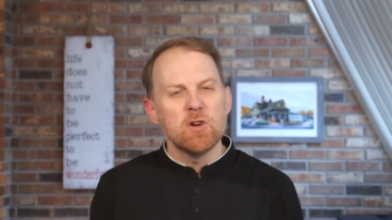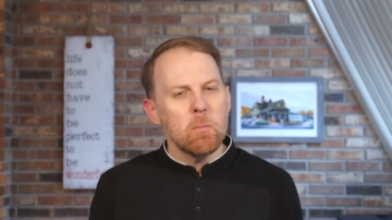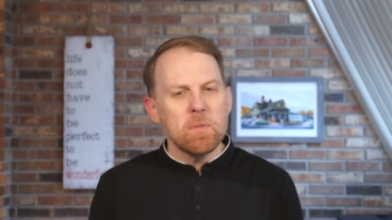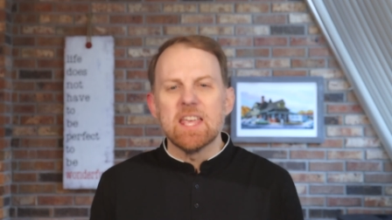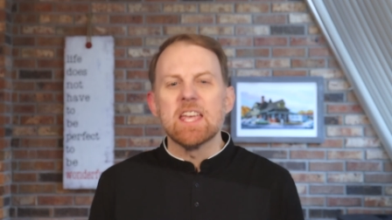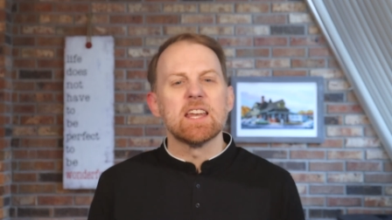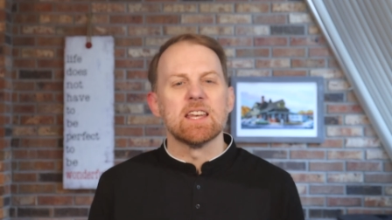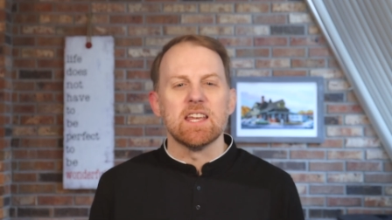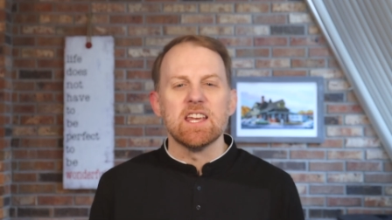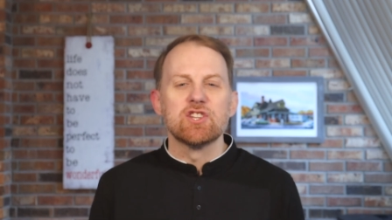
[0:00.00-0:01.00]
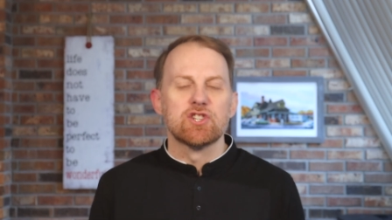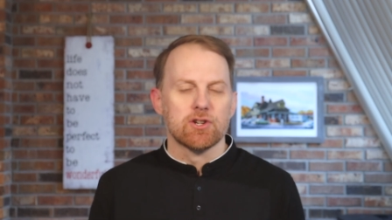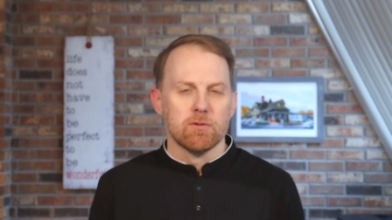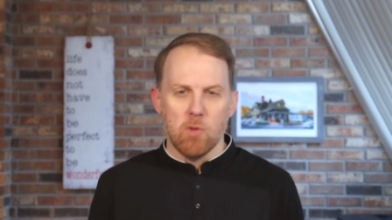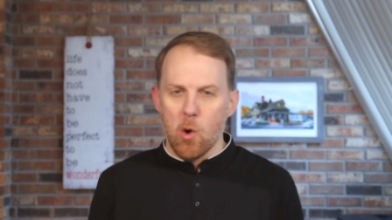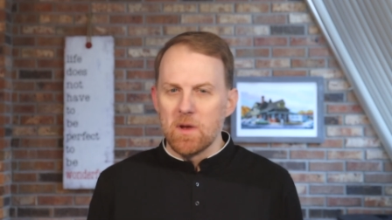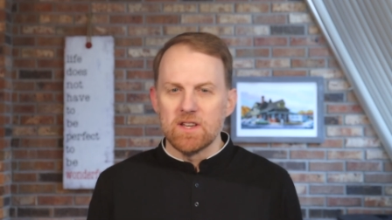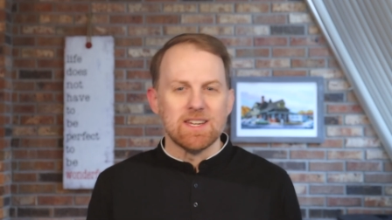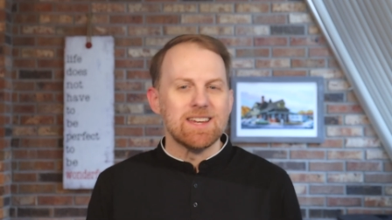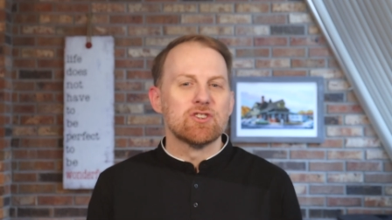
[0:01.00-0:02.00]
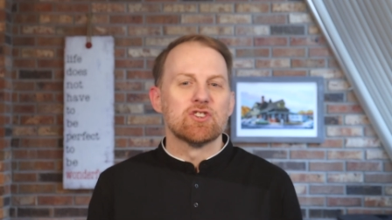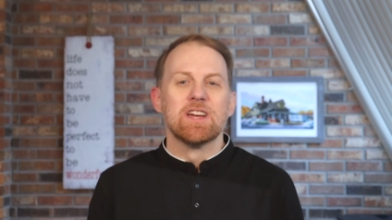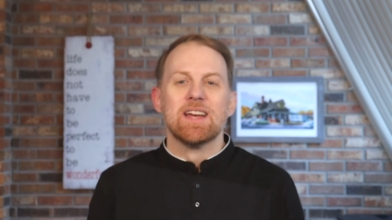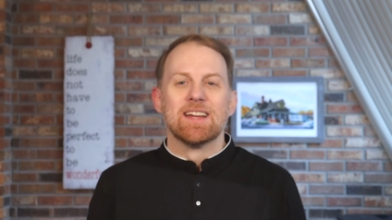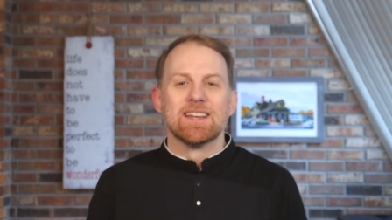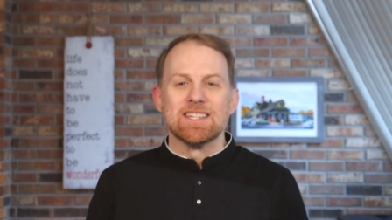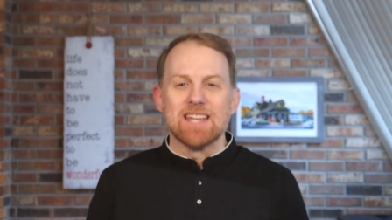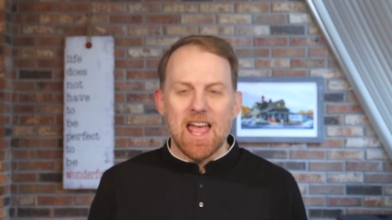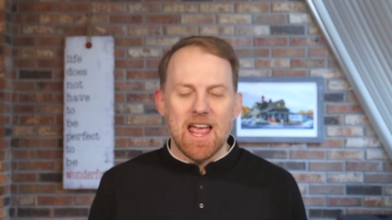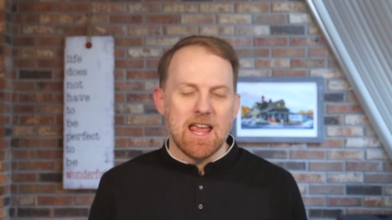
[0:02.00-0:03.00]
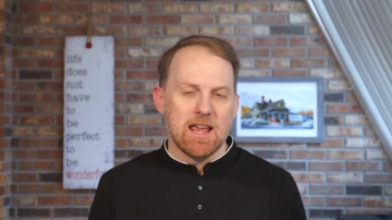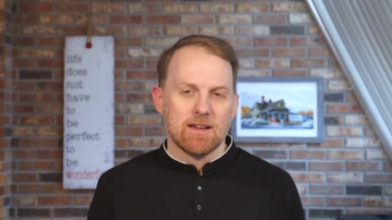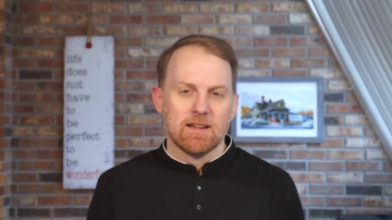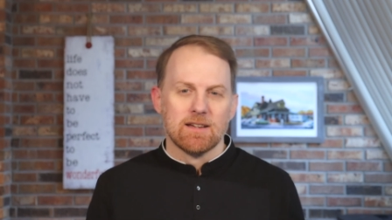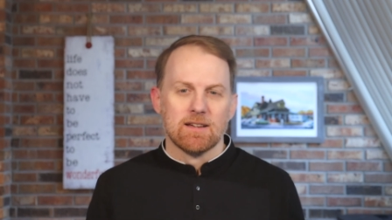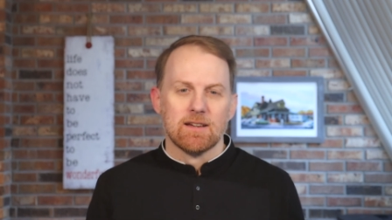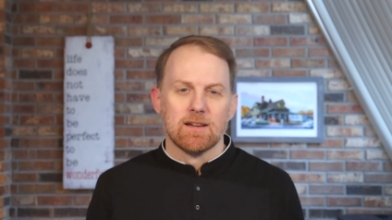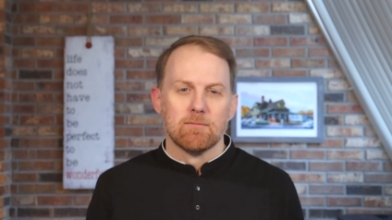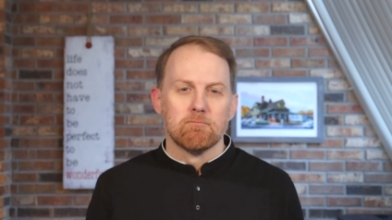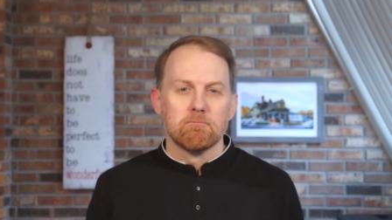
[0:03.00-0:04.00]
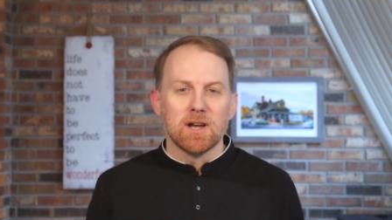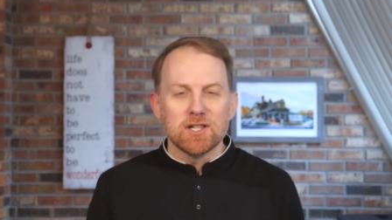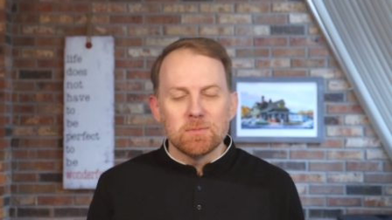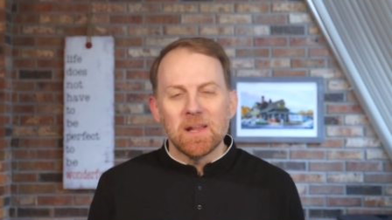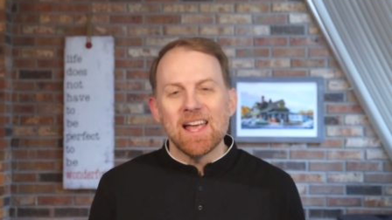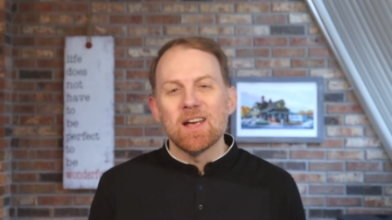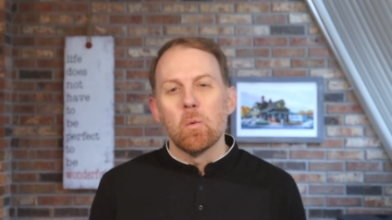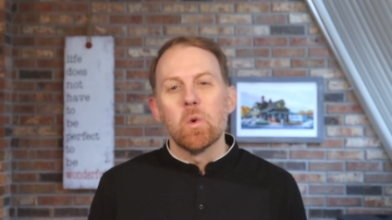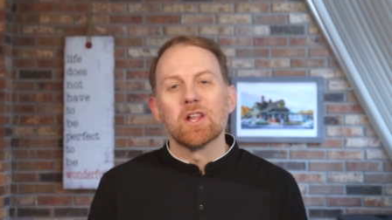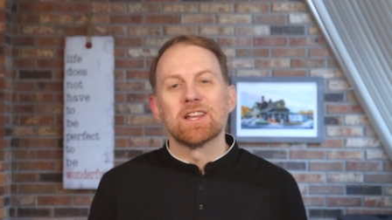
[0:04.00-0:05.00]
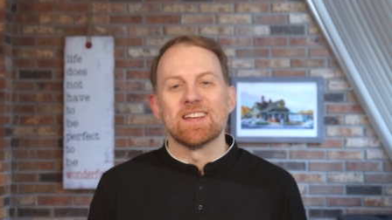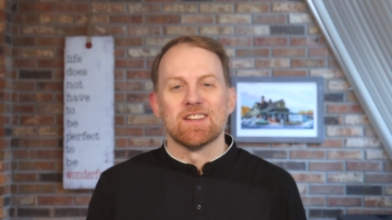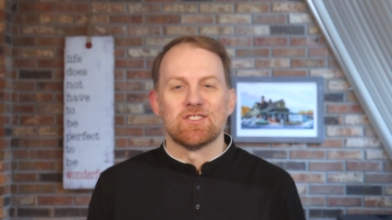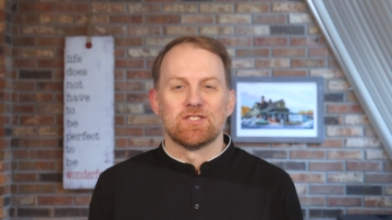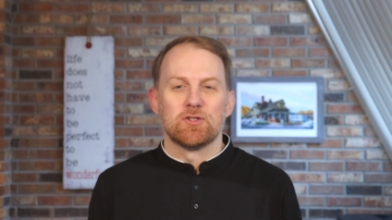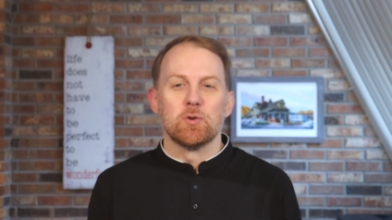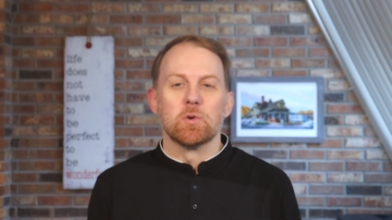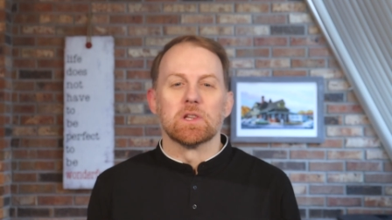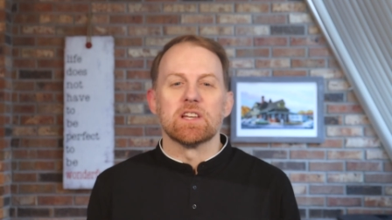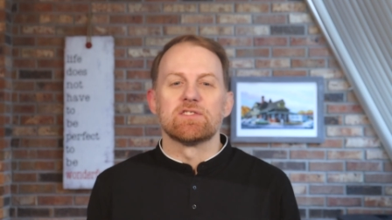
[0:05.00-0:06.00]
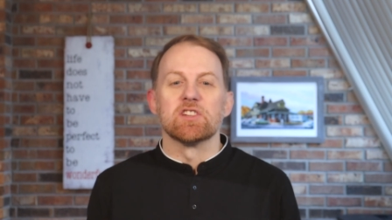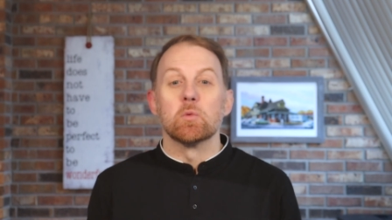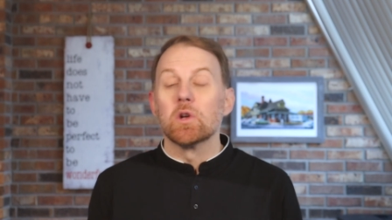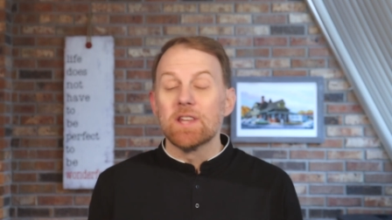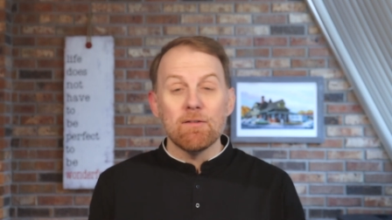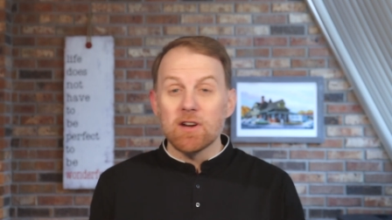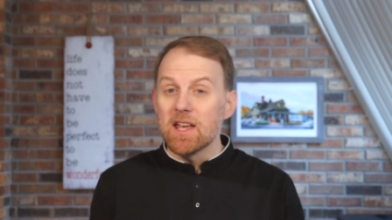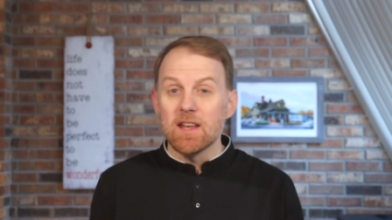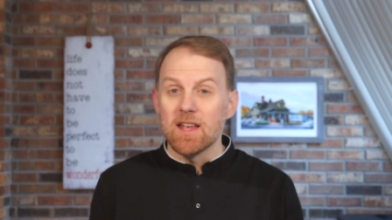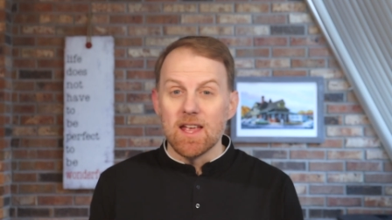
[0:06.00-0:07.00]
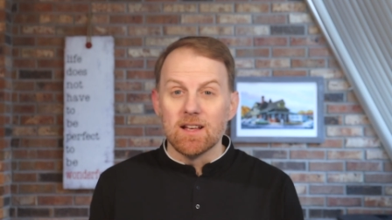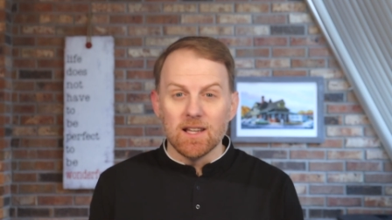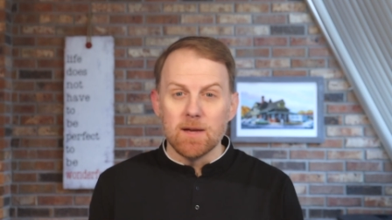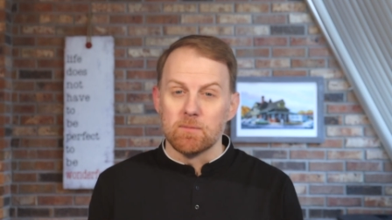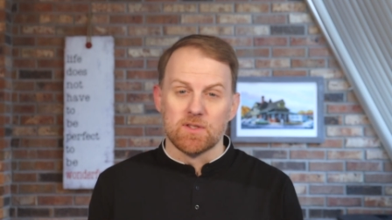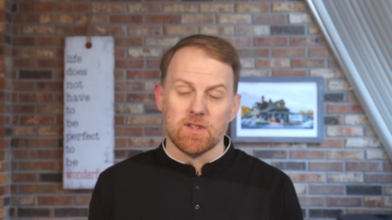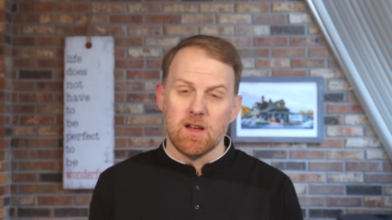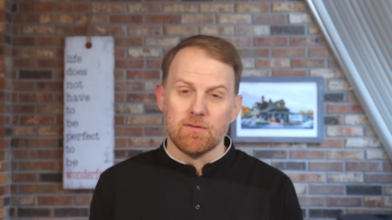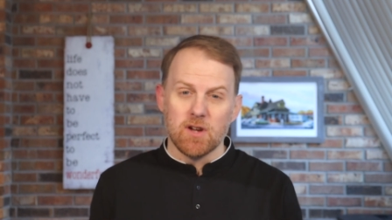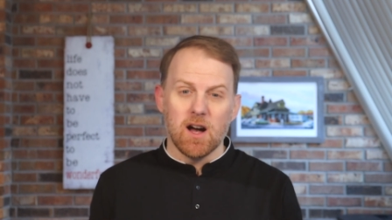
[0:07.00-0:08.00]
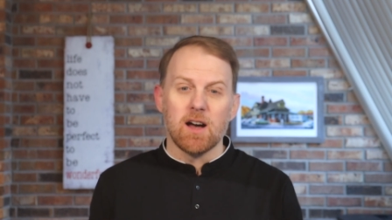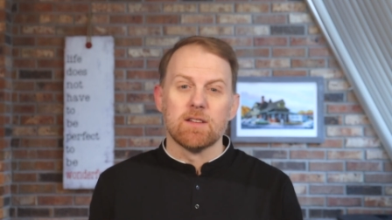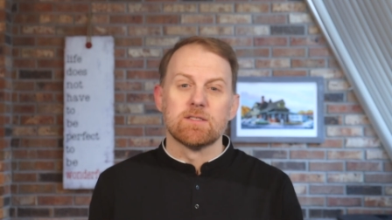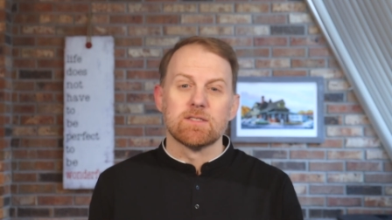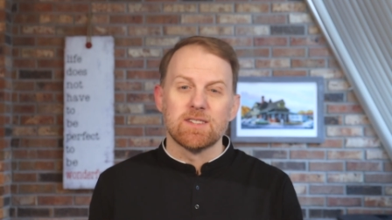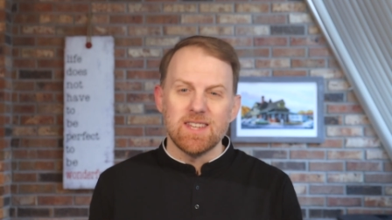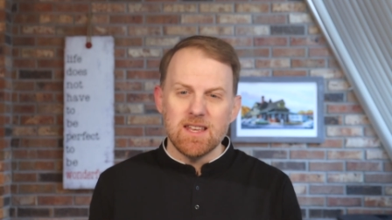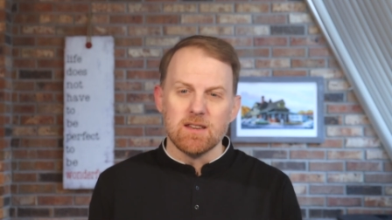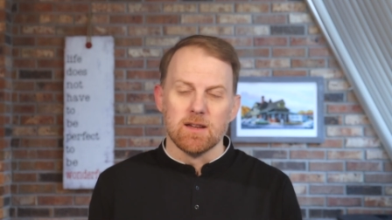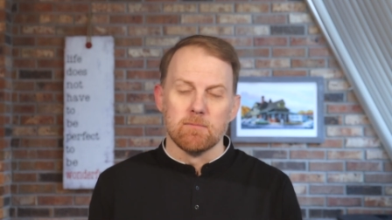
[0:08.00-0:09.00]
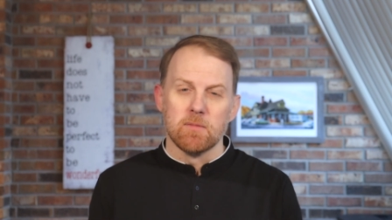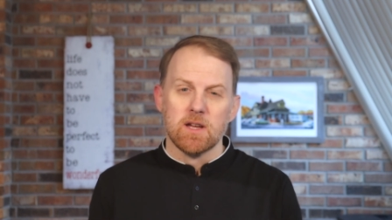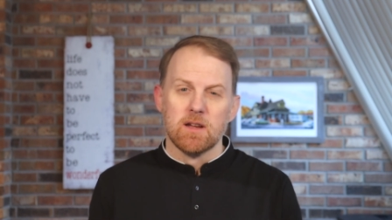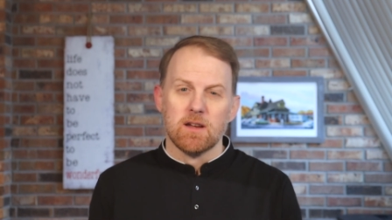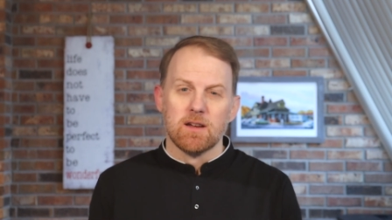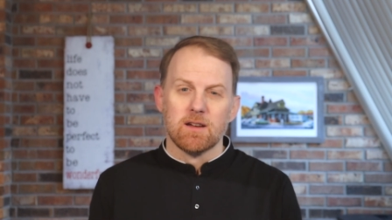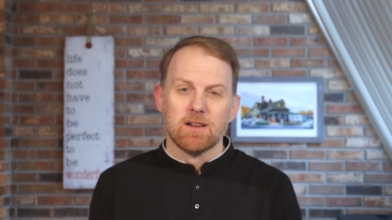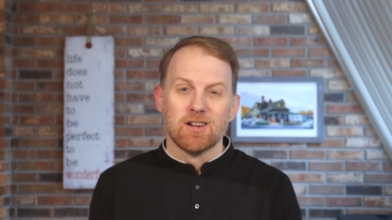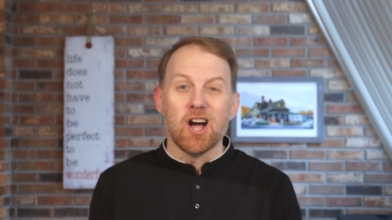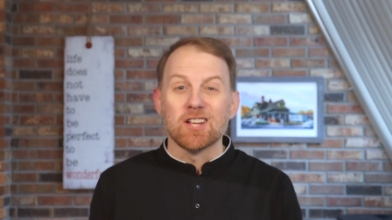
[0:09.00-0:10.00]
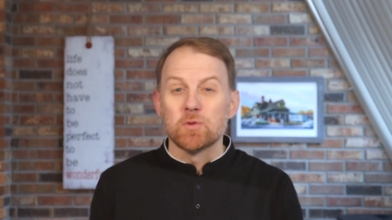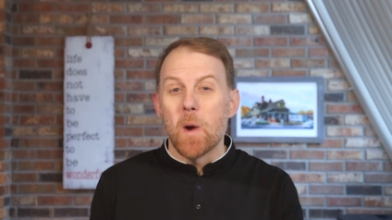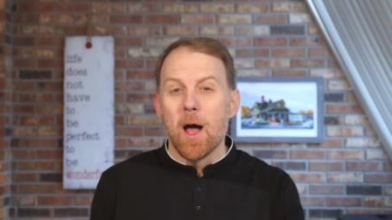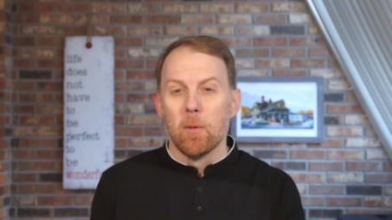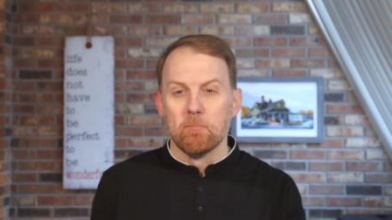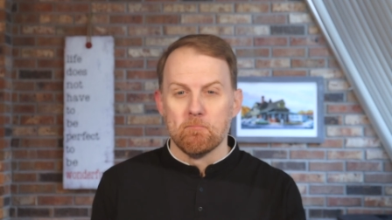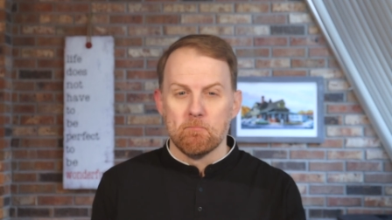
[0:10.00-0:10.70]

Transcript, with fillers: we don't begin each moment, each day, by displaying a willingness to listen, we'll never get a glimpse of God's kingdom, God's realm.